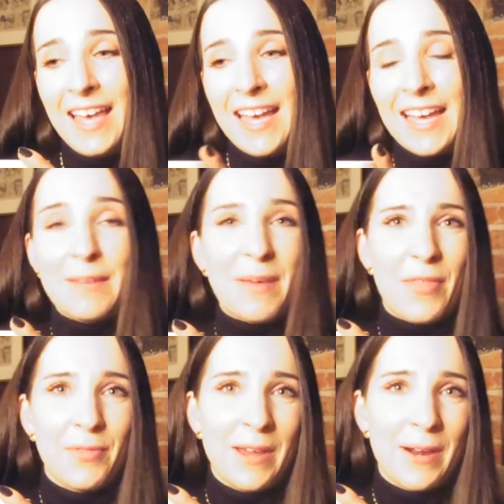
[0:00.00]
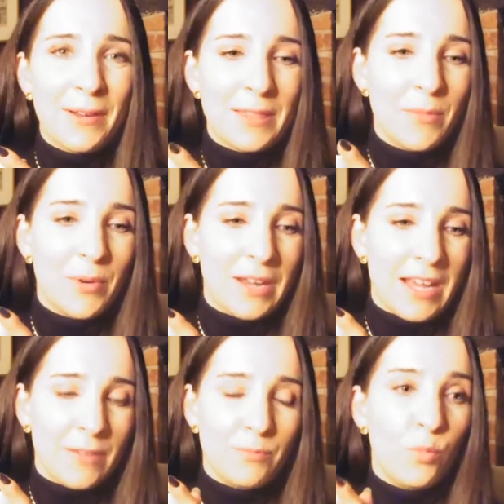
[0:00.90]
And about 3 o'clock in the morning,
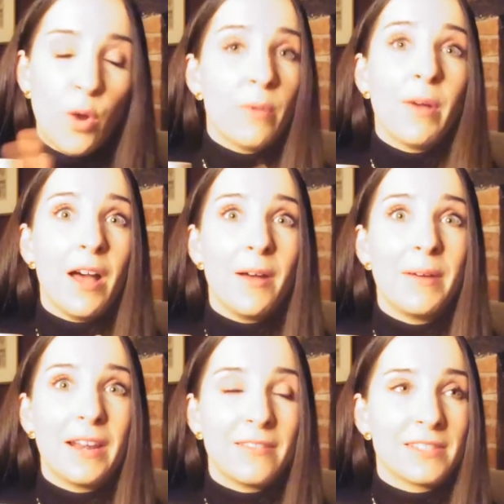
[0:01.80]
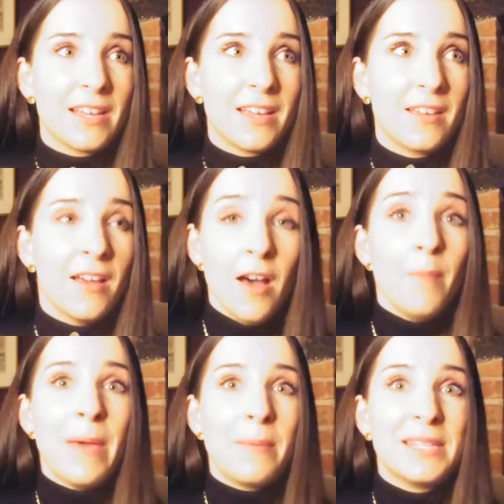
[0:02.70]
I woke up and I was like, oh,
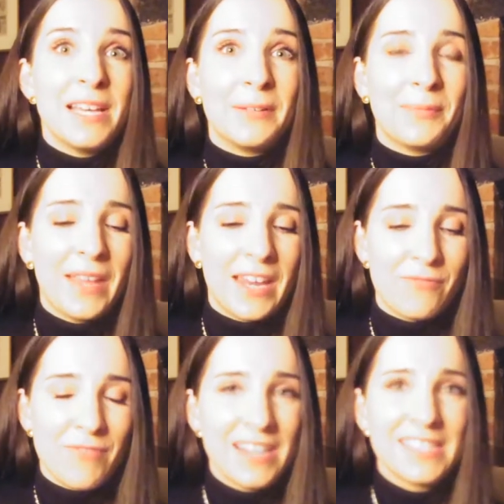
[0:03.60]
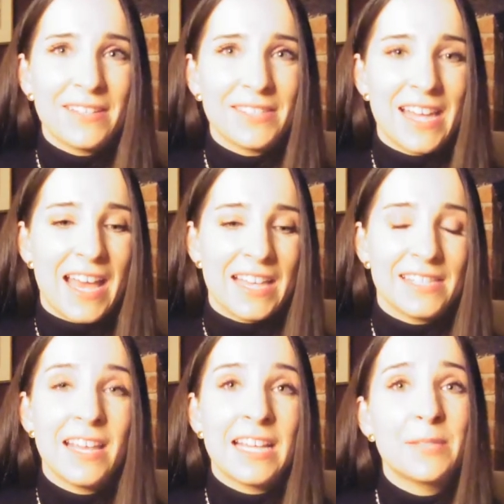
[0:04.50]
Baby Dill. And I ran downstairs
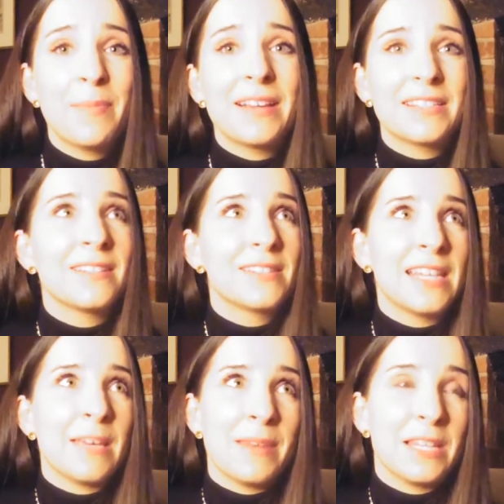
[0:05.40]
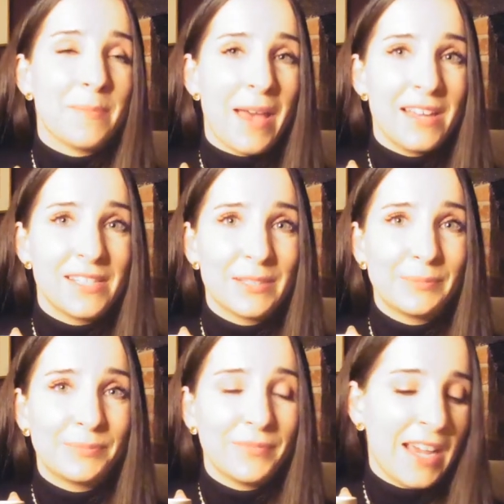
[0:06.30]
expecting to see him in his bed.
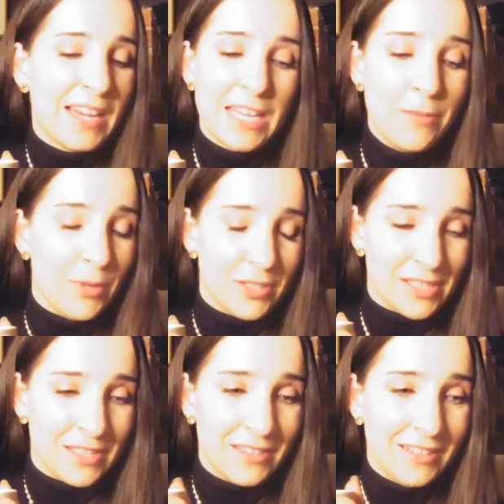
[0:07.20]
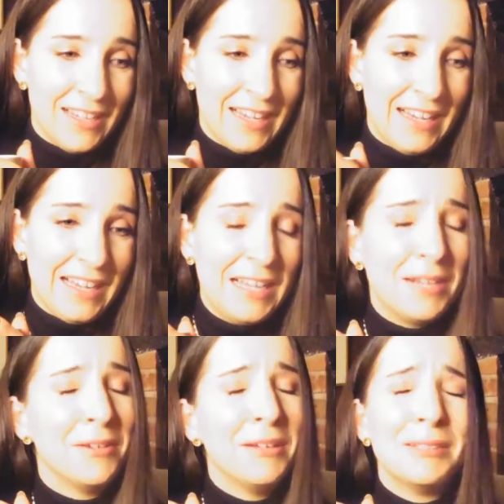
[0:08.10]
And he wasn't.
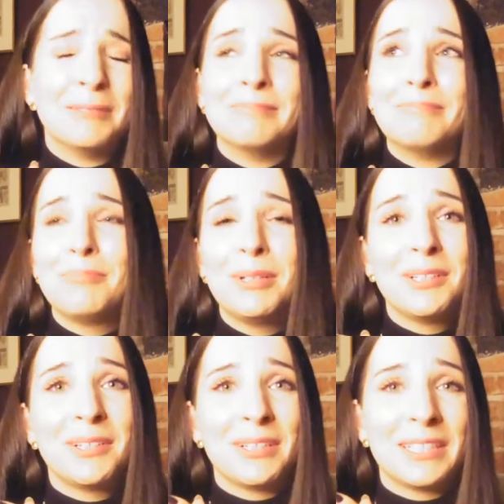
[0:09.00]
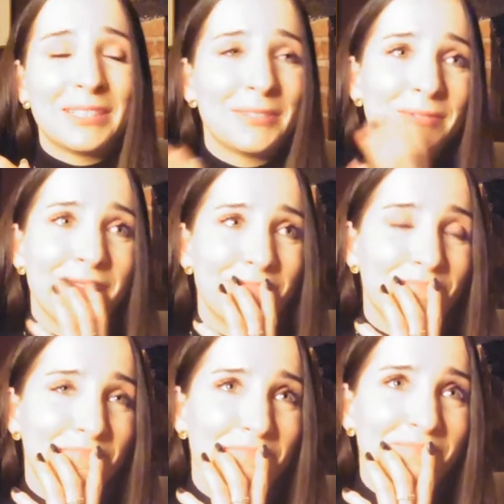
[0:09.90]
That
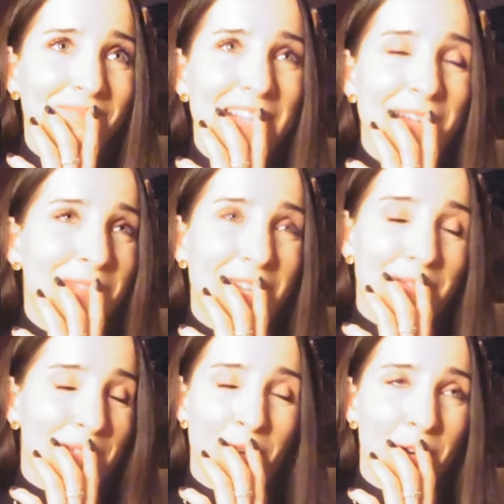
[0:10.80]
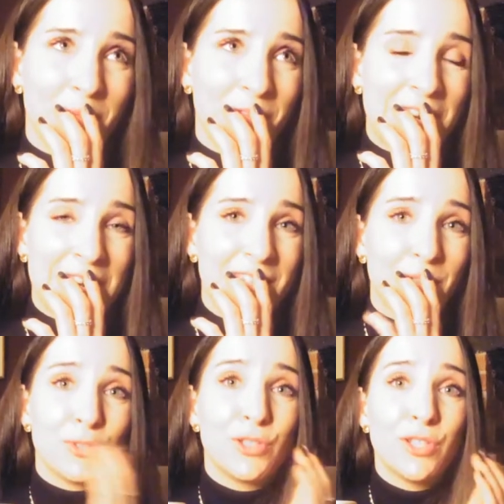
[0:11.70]
was a horrible feeling because I
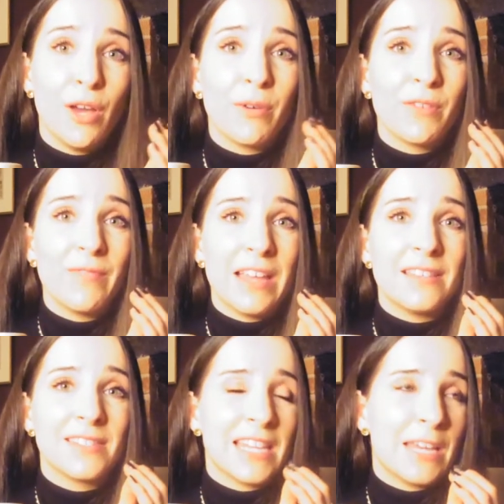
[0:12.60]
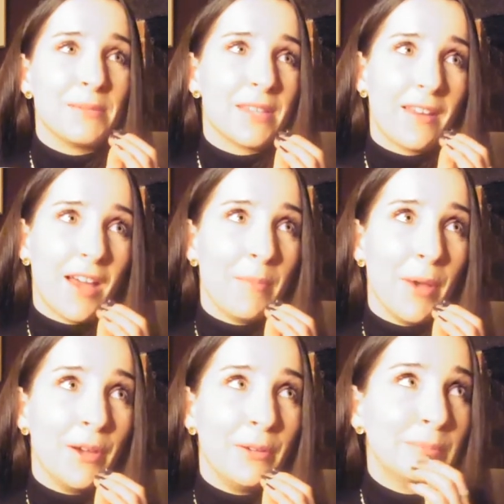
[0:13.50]
was so convinced that he was going to come
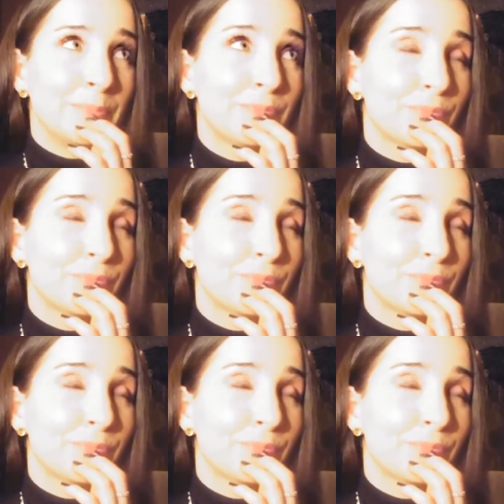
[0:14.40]
home.